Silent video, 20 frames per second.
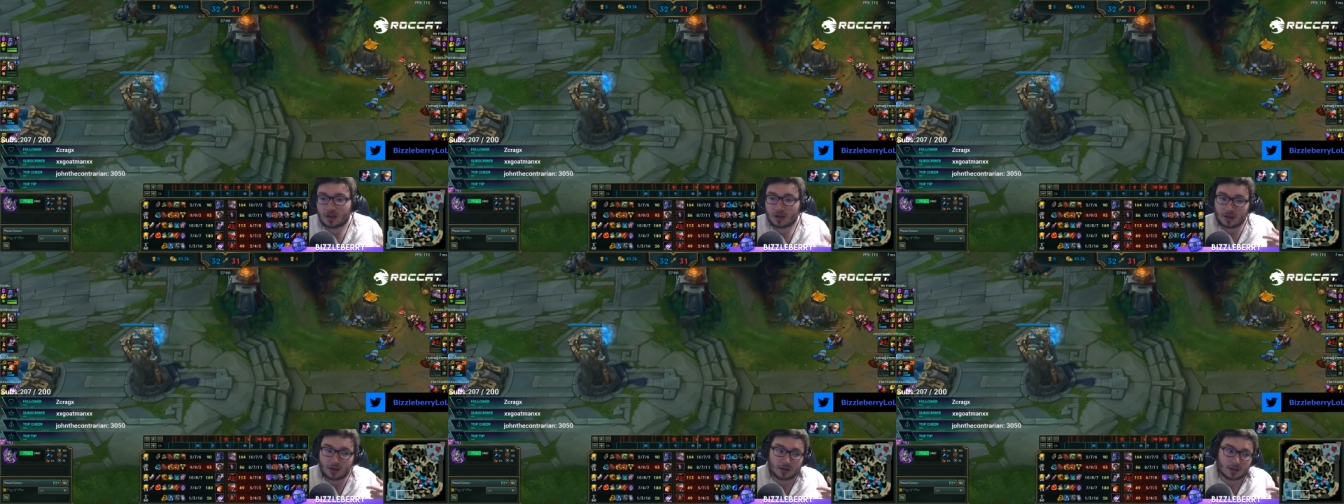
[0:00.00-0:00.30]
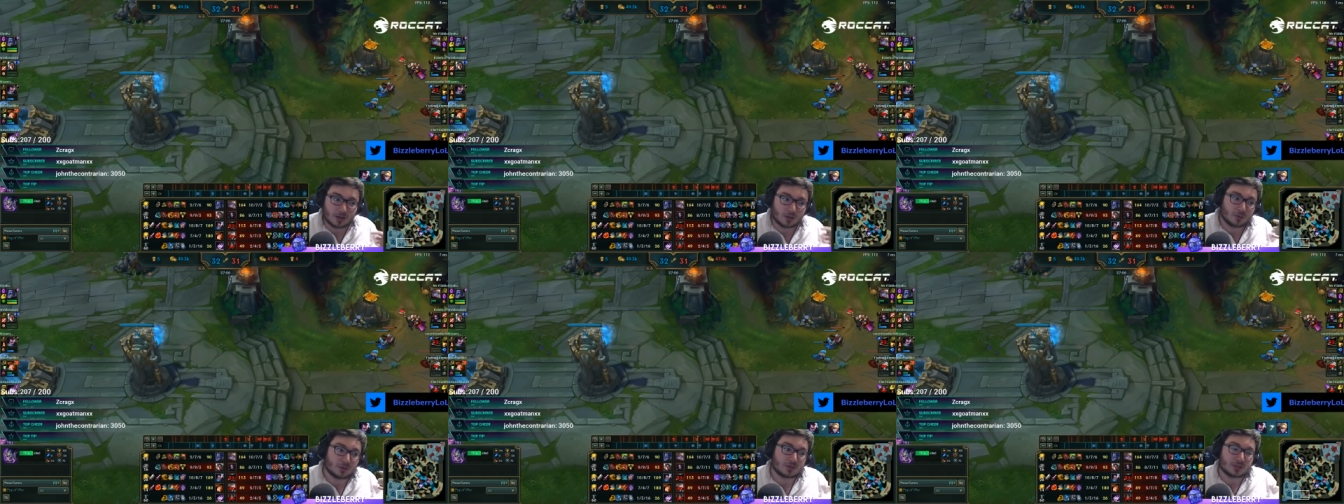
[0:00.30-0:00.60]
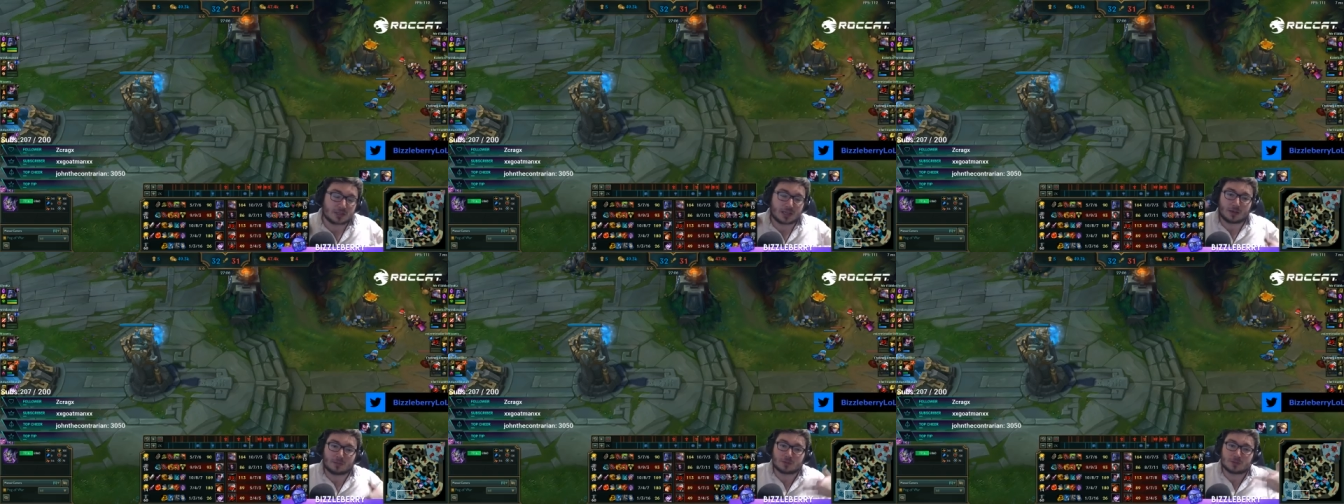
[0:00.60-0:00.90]
and you would
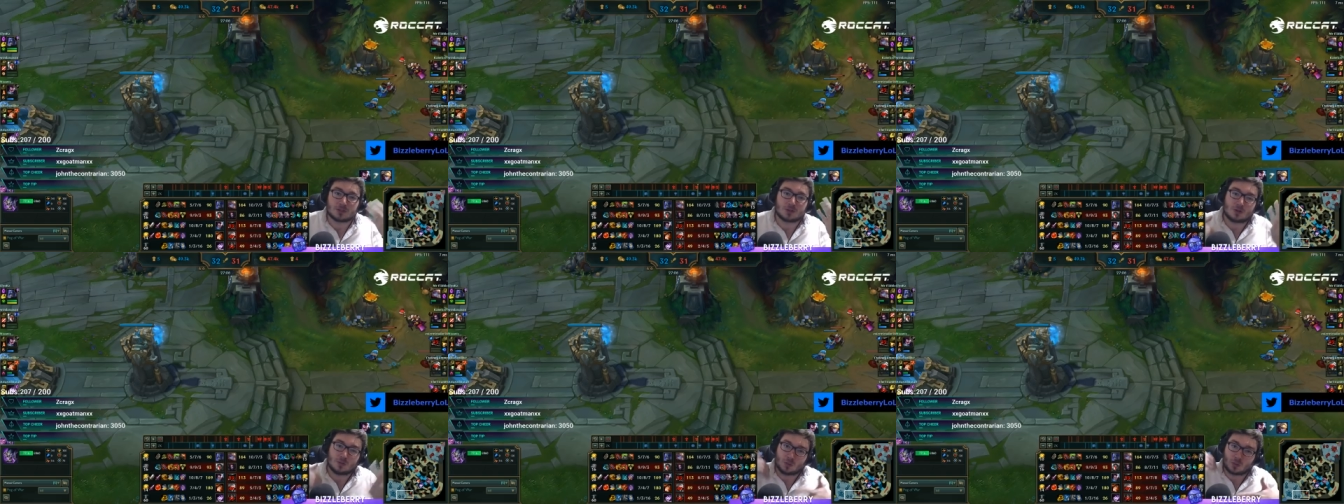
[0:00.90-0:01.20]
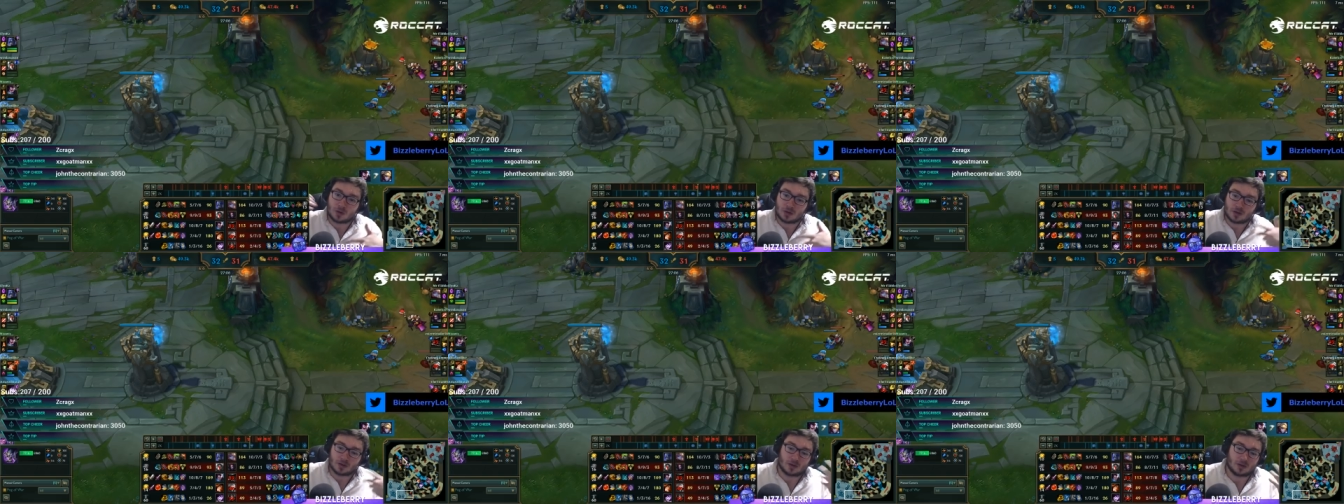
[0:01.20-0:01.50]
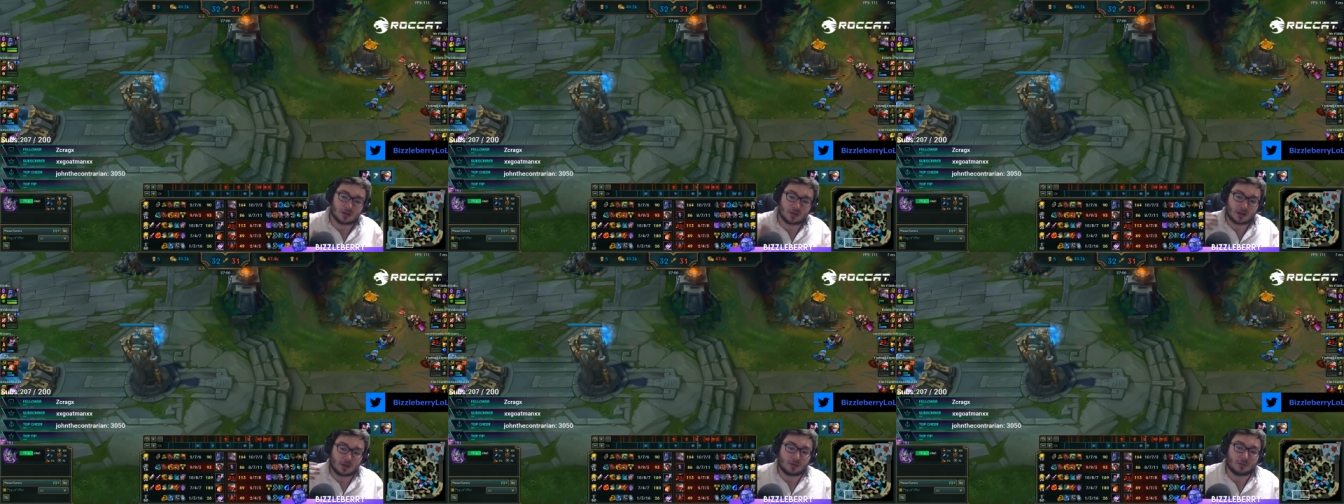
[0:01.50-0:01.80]
just keep snowballing
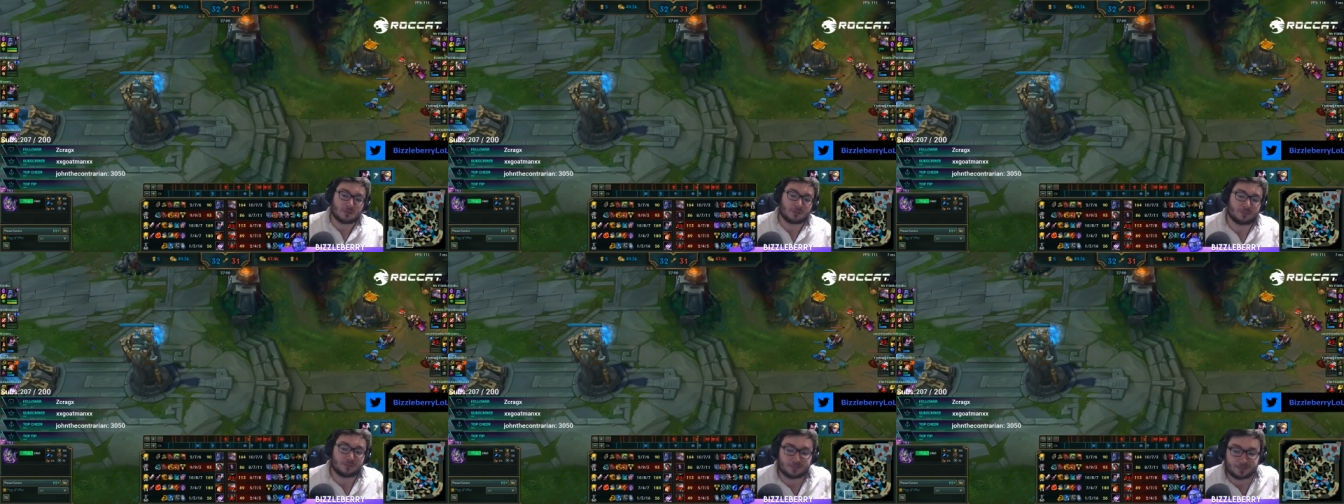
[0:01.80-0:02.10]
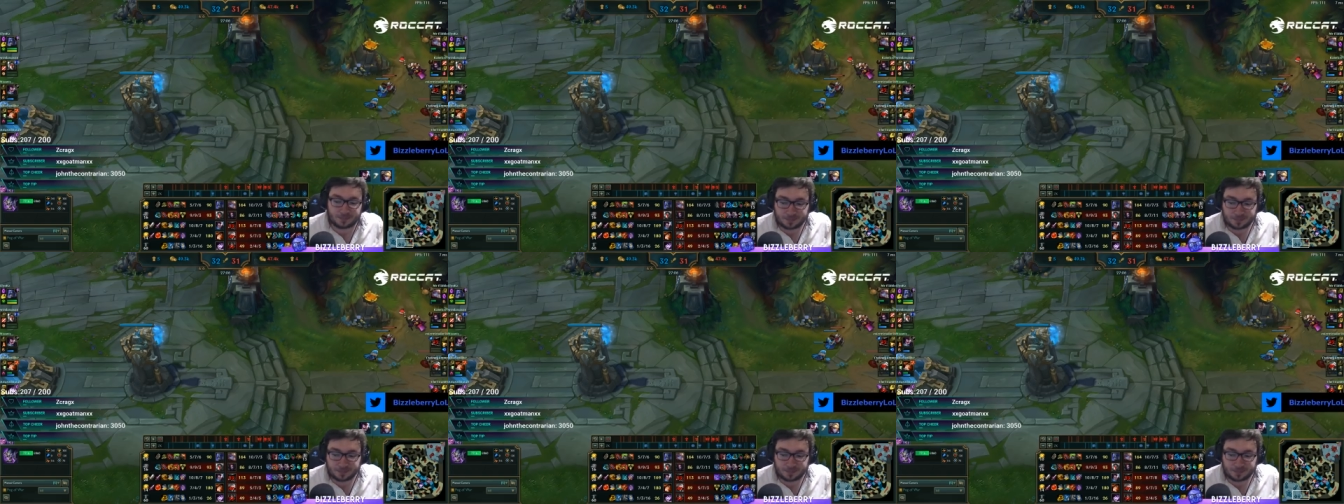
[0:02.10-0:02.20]
like that.